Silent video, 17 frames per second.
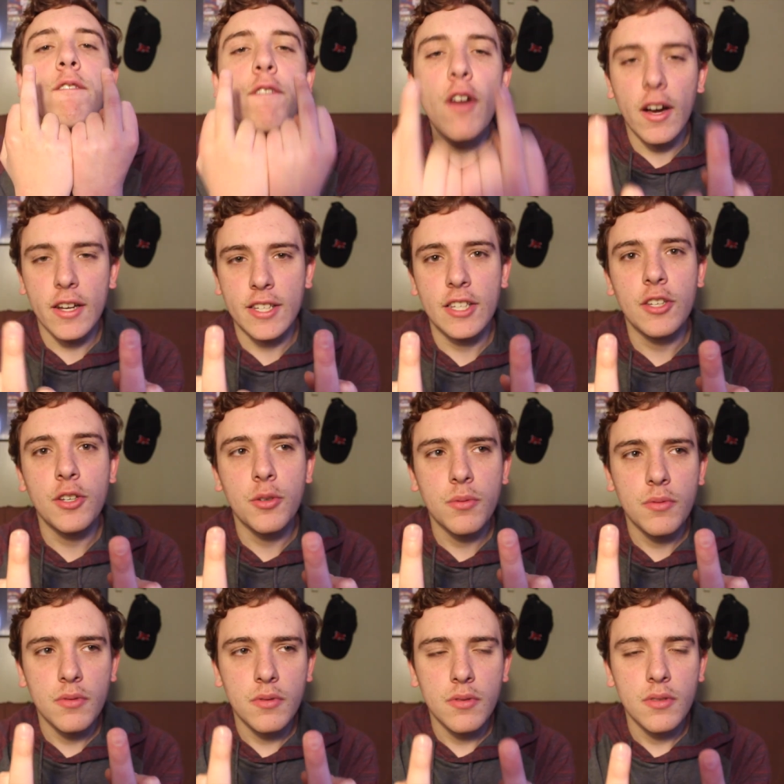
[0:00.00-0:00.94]
f*** you.
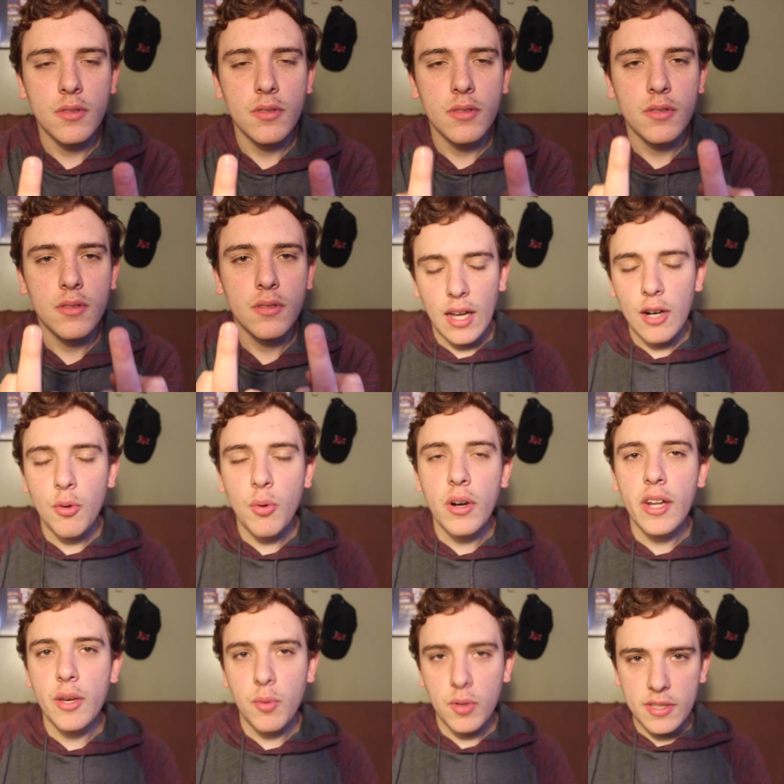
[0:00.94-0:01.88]
I don't
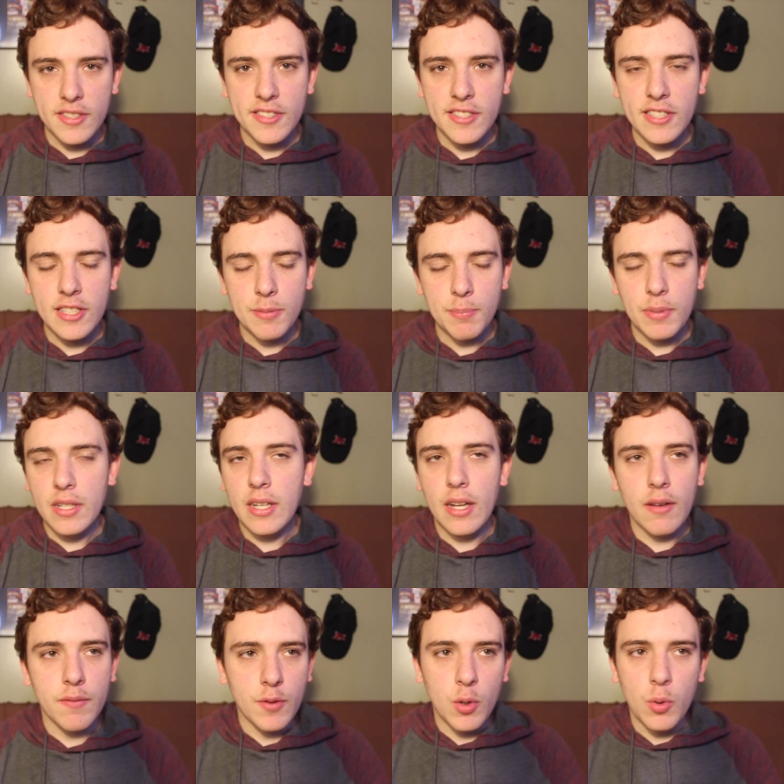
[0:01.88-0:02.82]
want anyone to see this, but
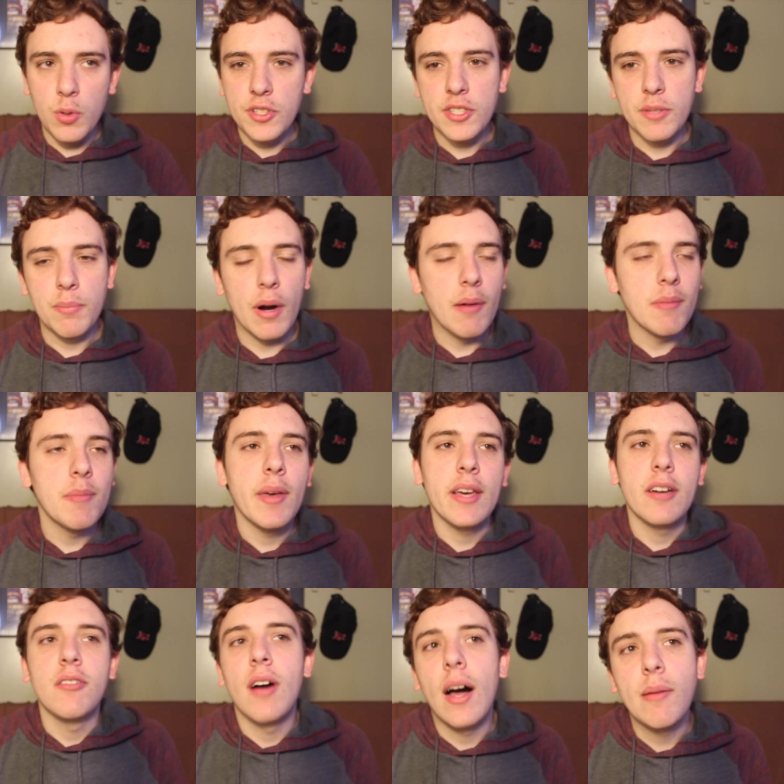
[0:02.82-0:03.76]
of course it probably
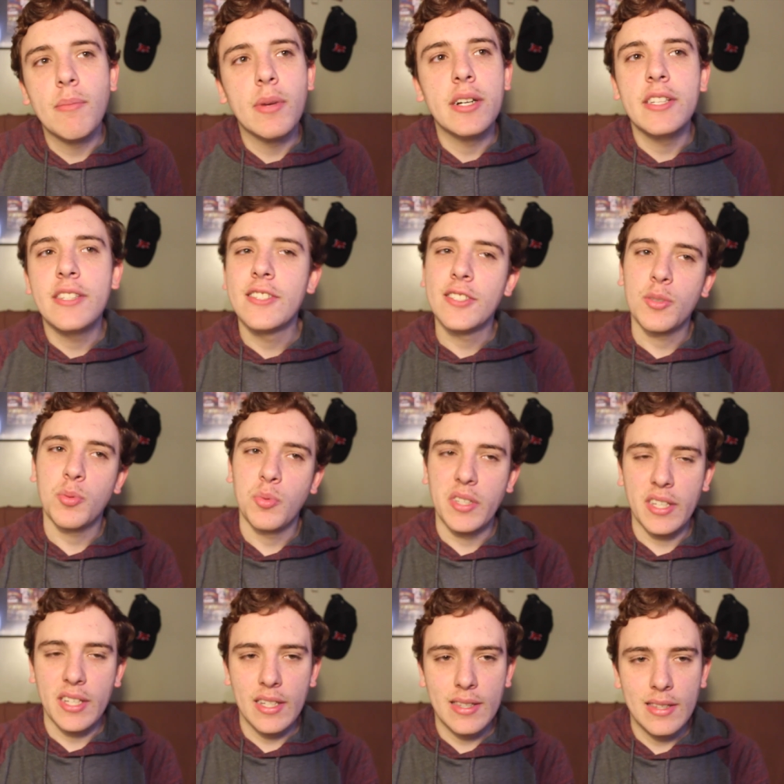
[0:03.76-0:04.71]
made a lot of money this
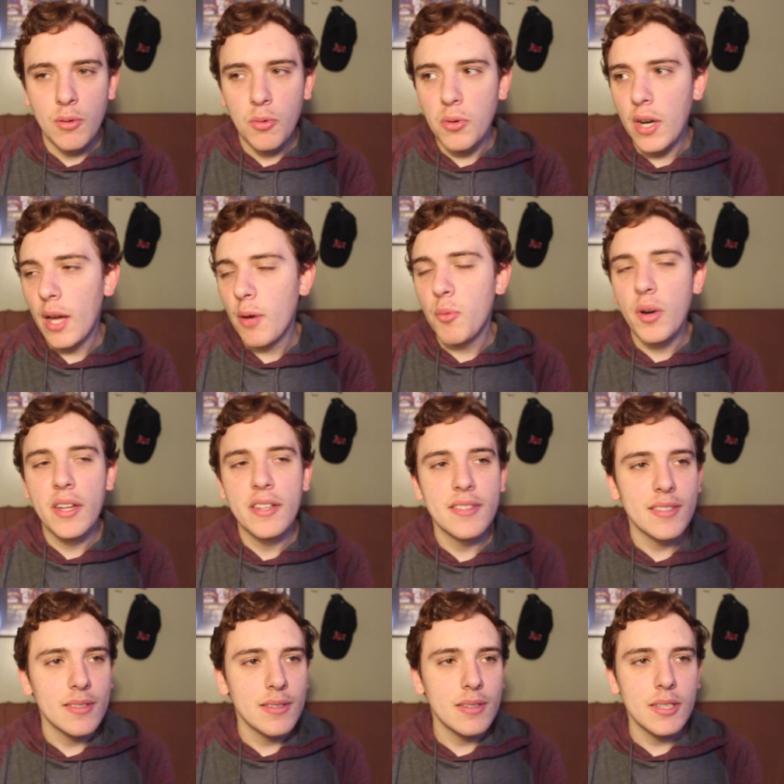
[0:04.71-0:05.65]
weekend. When I
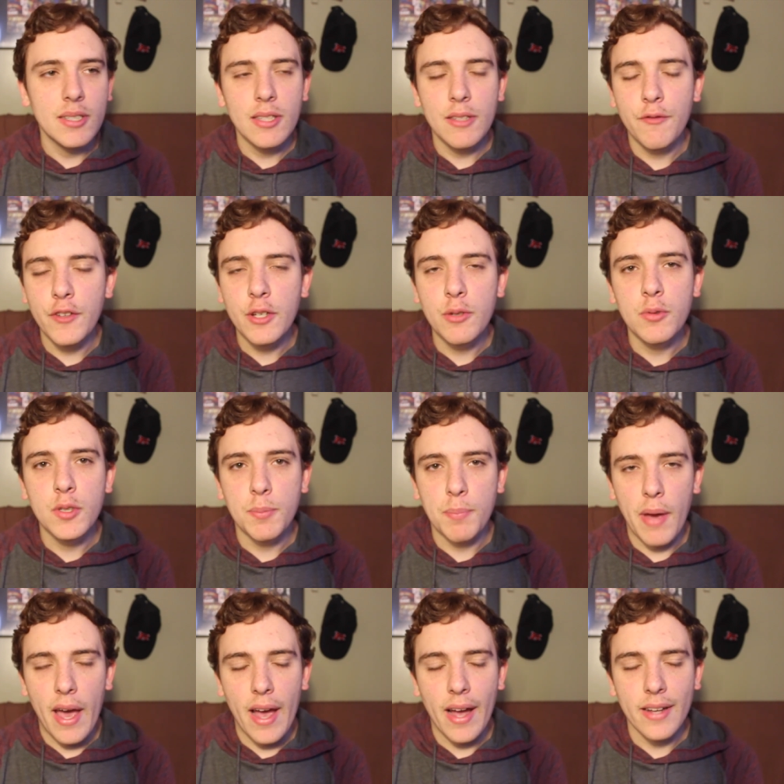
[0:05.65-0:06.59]
went, the theater was
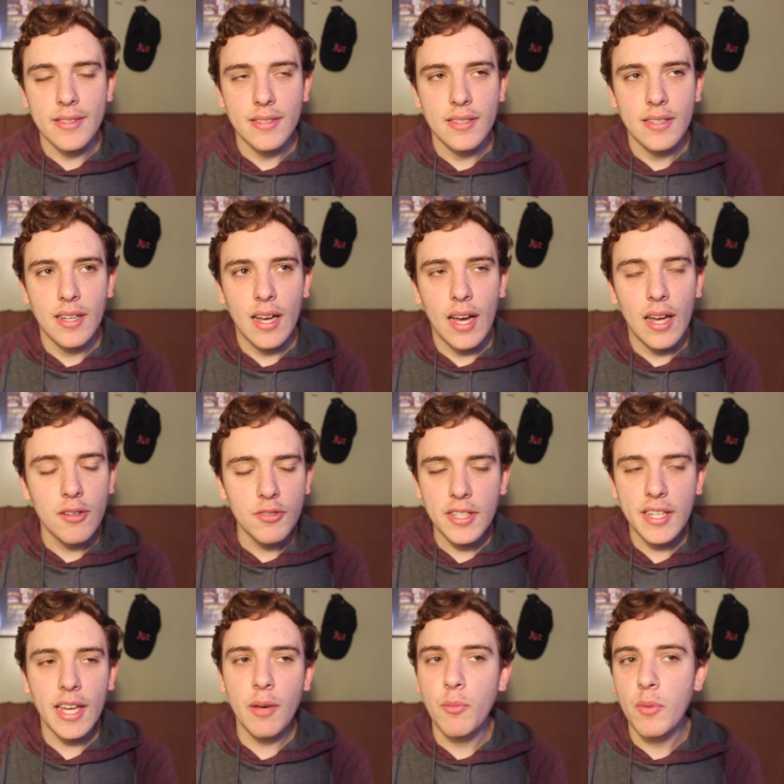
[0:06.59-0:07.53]
packed. I don't
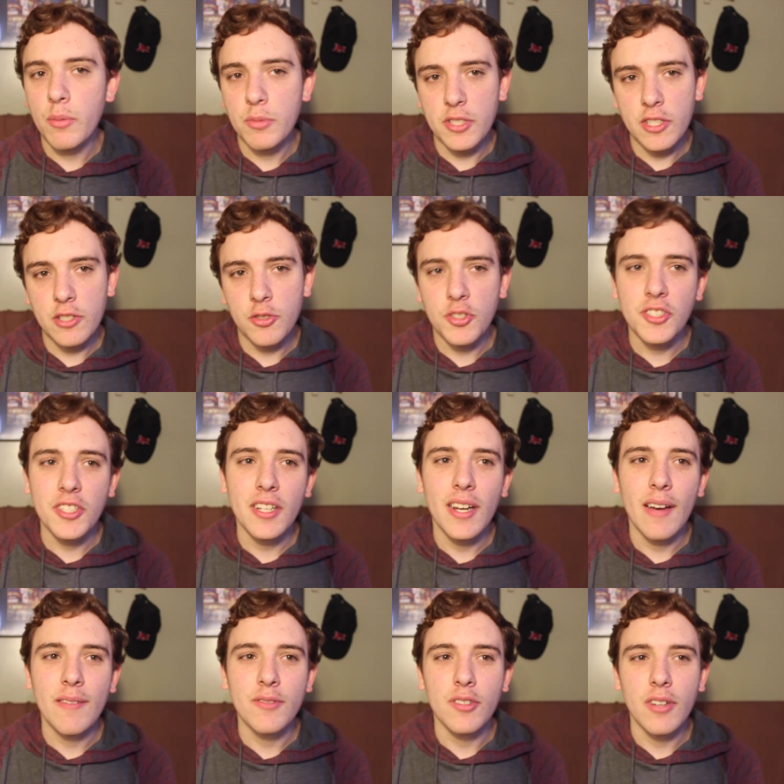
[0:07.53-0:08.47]
think anyone was interested
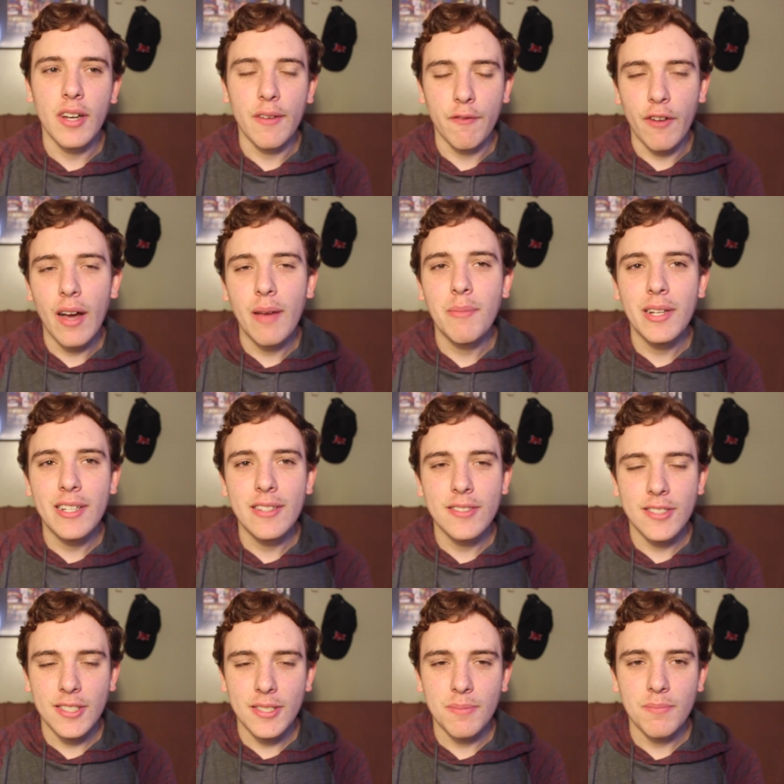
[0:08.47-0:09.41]
after like five
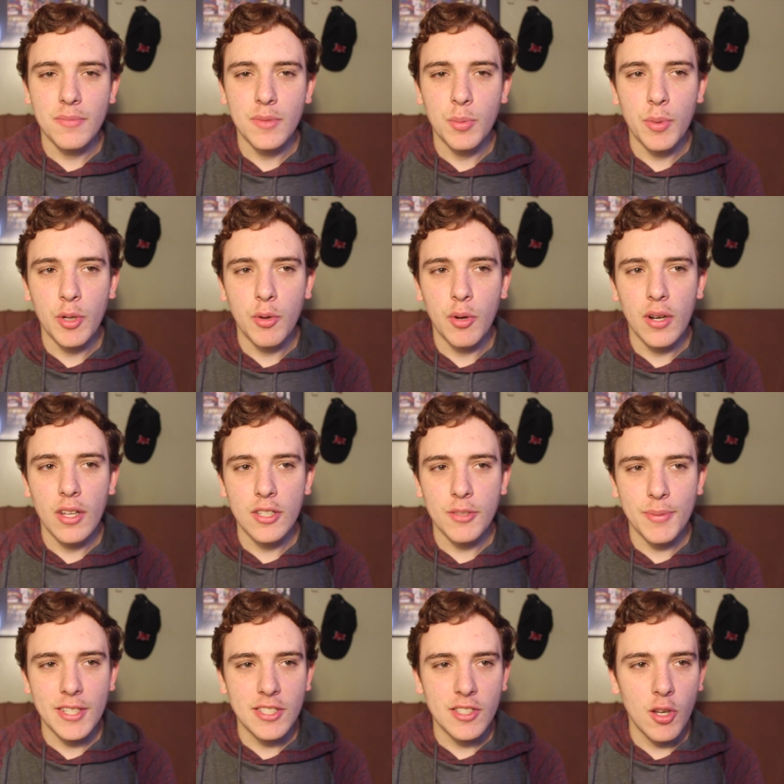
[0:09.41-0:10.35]
minutes, to be quite
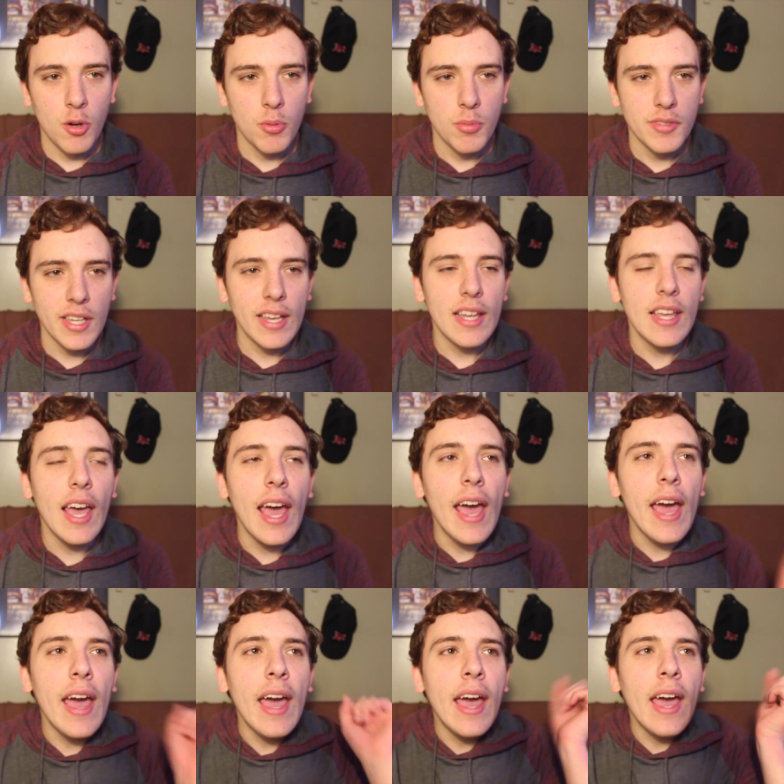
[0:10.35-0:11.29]
honest, because no one was like,
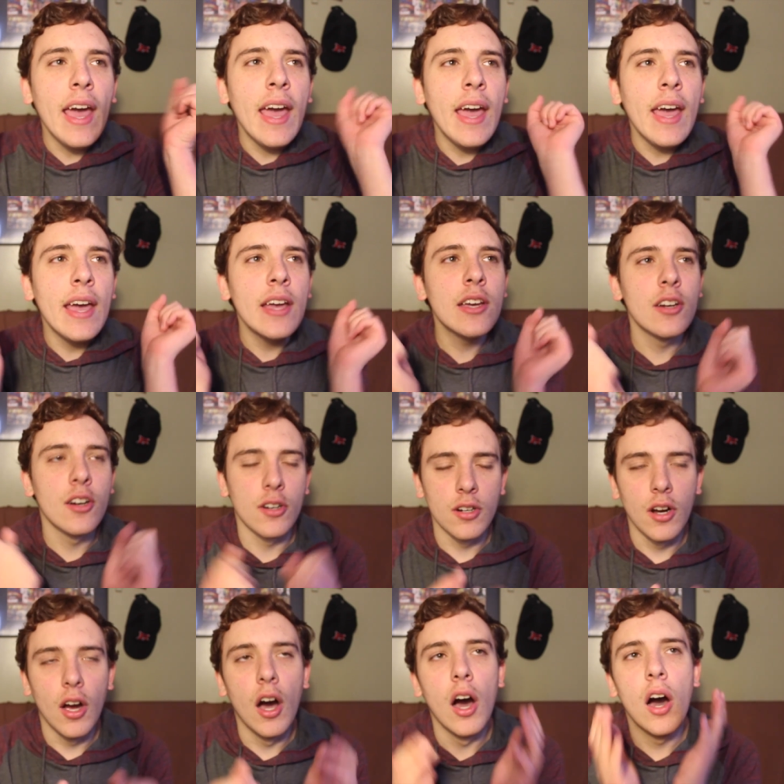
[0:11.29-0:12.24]
yay,
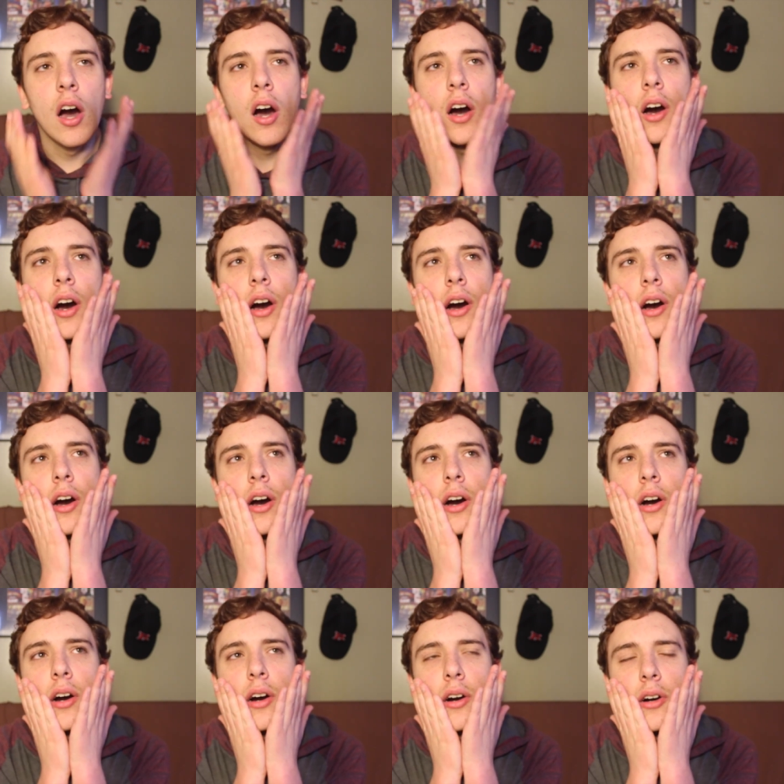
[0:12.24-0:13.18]
or
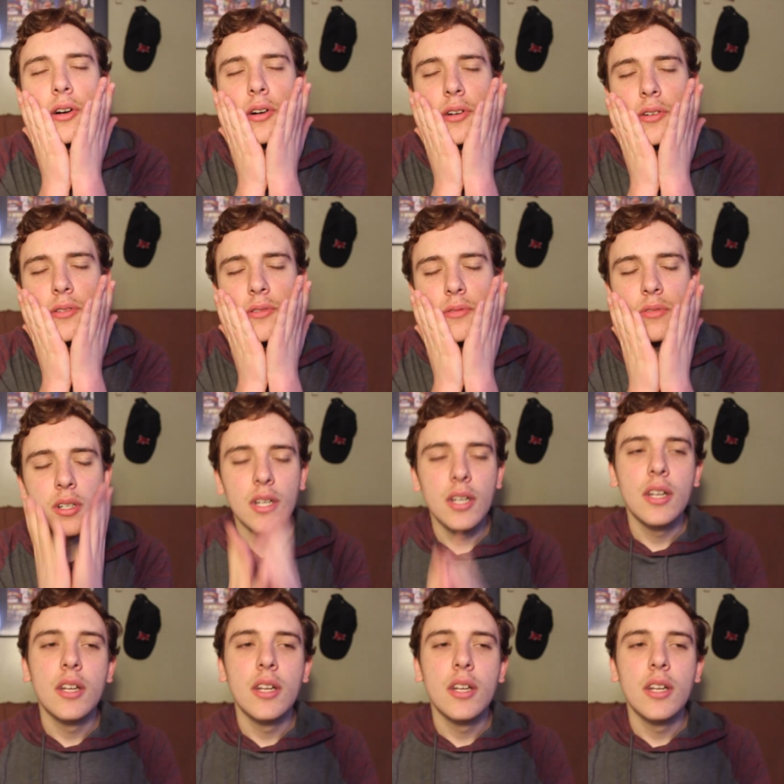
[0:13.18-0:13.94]
oh.